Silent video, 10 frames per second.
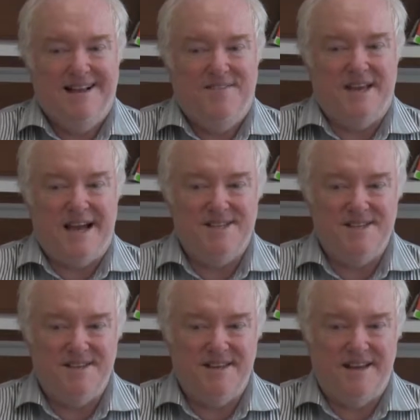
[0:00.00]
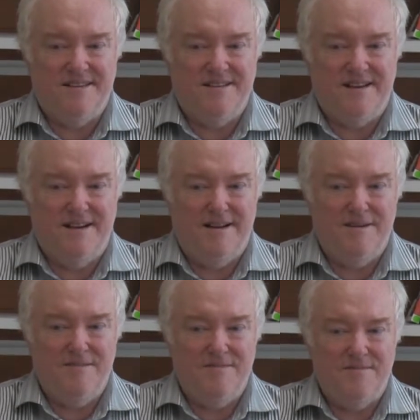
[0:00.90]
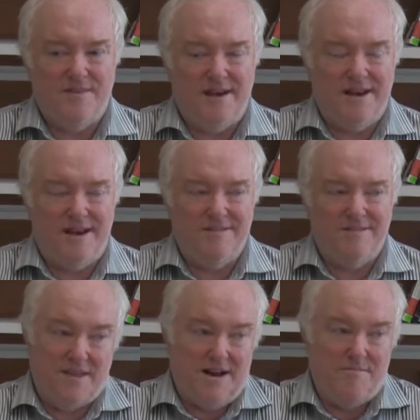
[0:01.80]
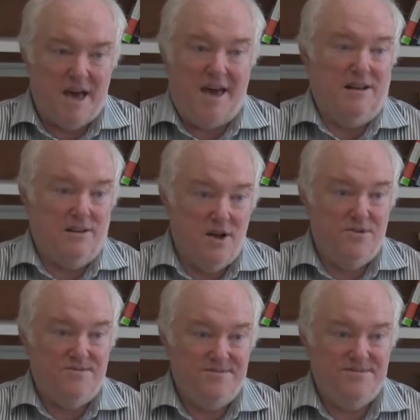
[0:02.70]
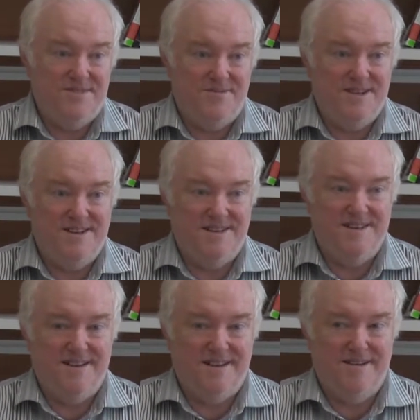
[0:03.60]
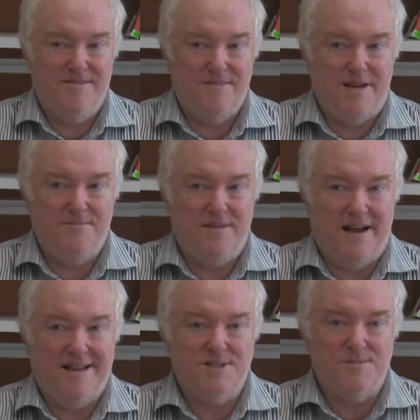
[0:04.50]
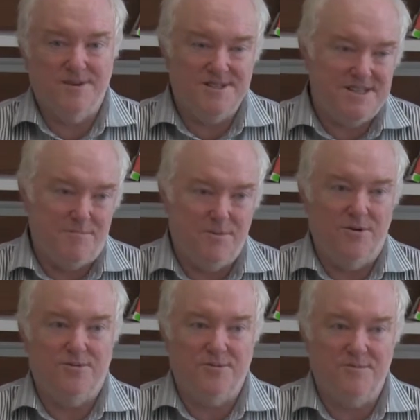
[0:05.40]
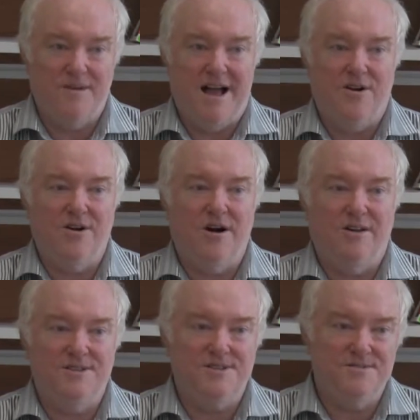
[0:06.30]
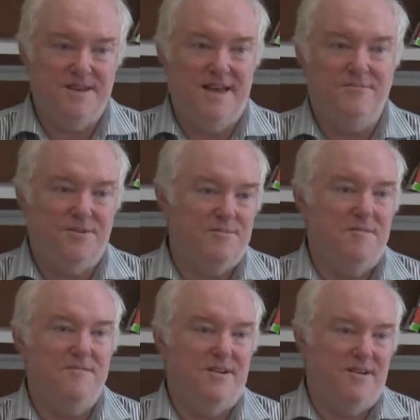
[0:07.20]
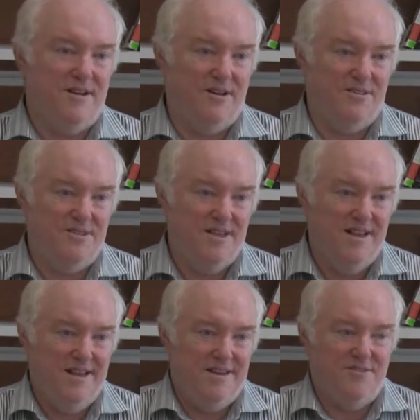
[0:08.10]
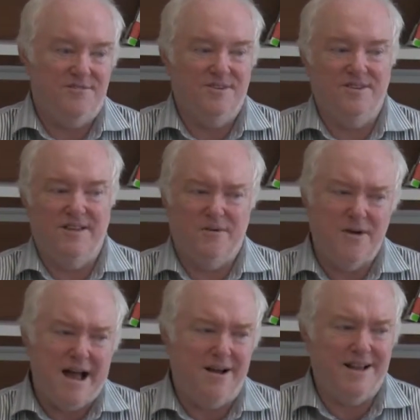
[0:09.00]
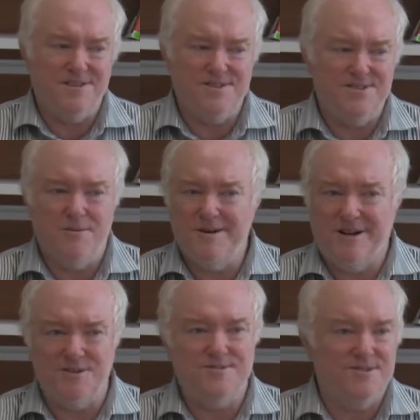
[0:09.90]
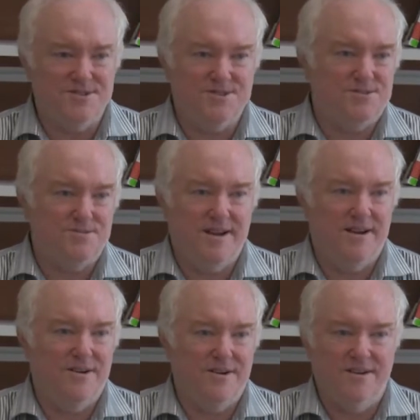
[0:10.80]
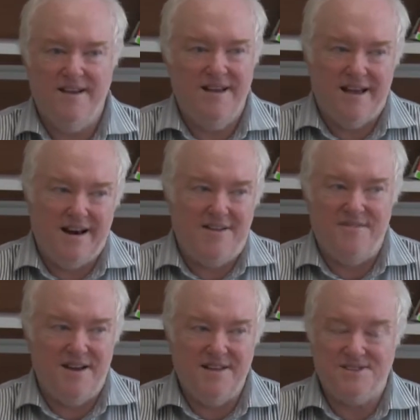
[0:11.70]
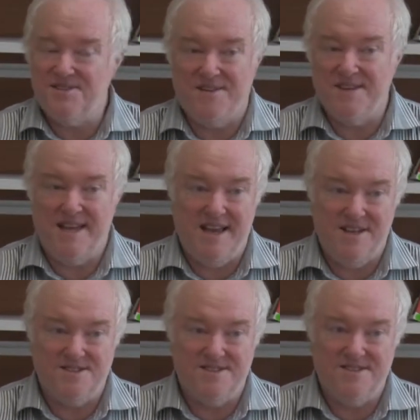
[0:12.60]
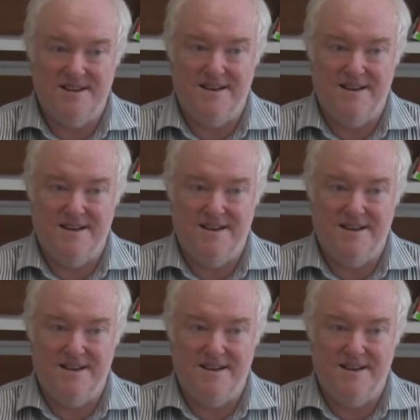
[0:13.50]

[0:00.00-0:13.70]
the idea that I'm not alone. I mean, I experienced that both with my alcoholism and with my mental health. You know, feeling like, wow, I guess nobody else feels this way, and I found that's not the case.